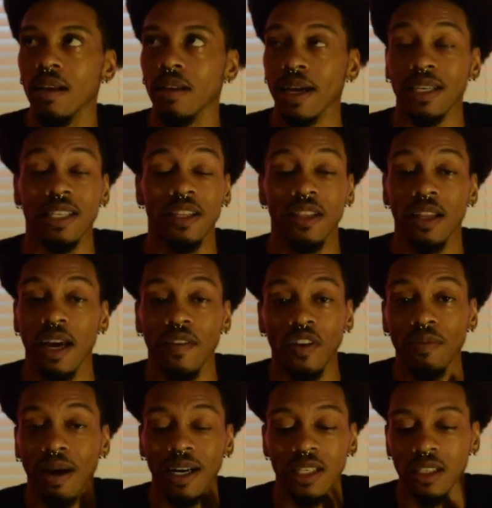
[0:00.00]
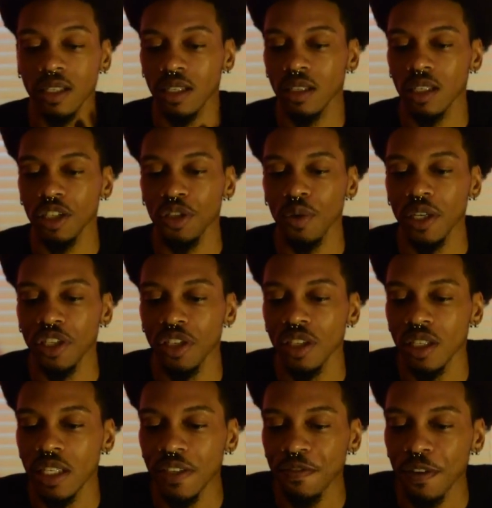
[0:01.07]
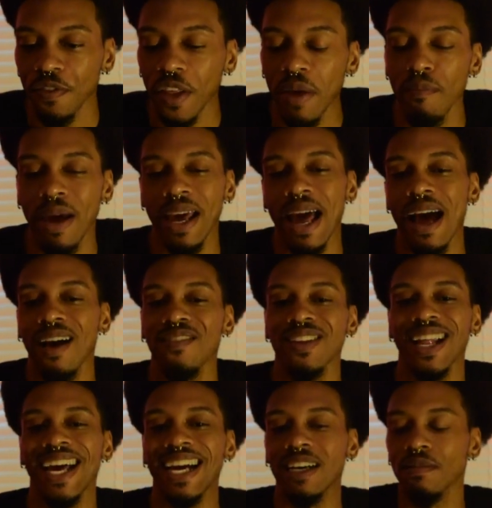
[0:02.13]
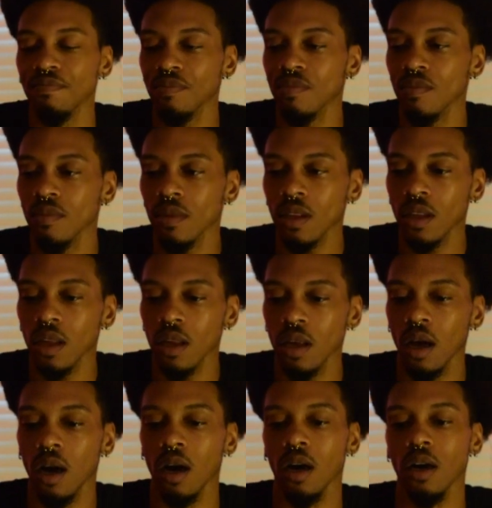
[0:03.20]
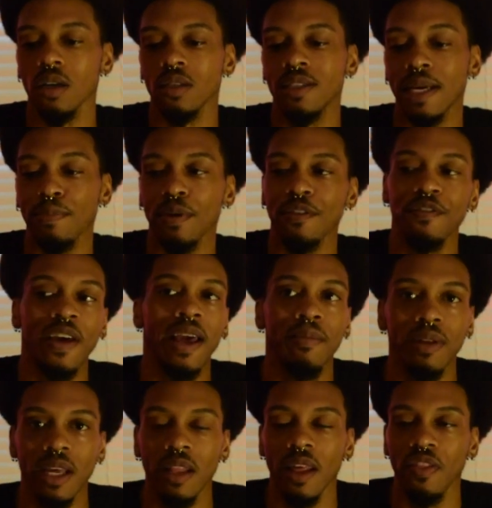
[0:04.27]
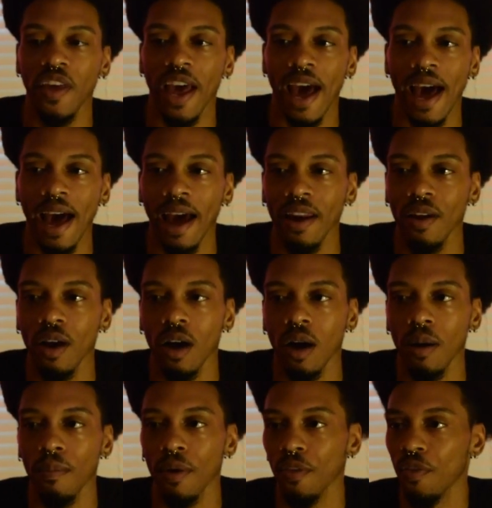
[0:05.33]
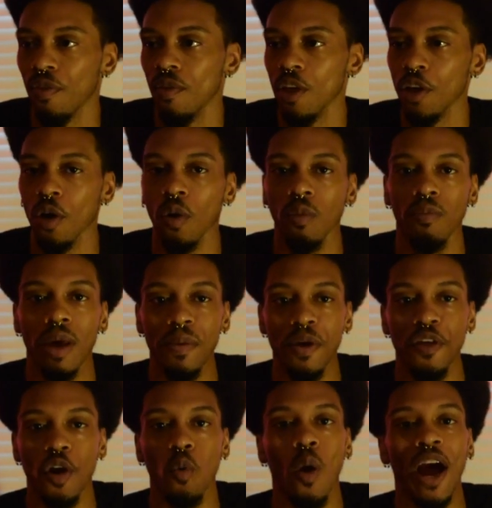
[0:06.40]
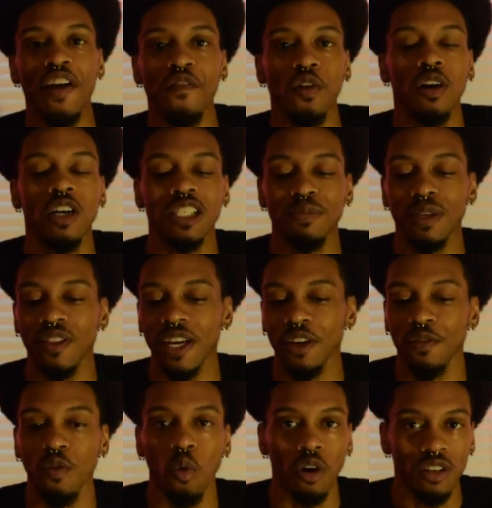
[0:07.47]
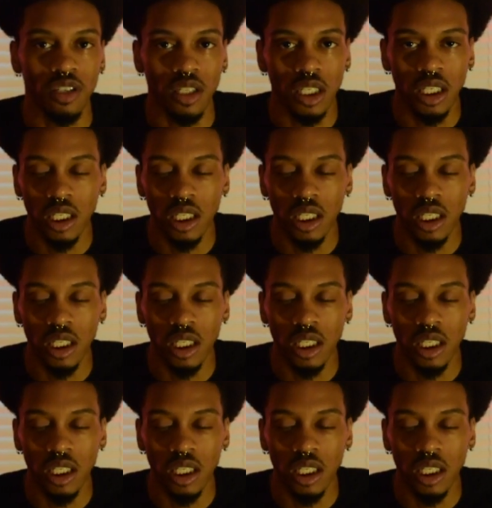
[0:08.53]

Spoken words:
I said, everybody's situation is different. They may have like a separate family that they had, but maybe their wife or husband, they divorced,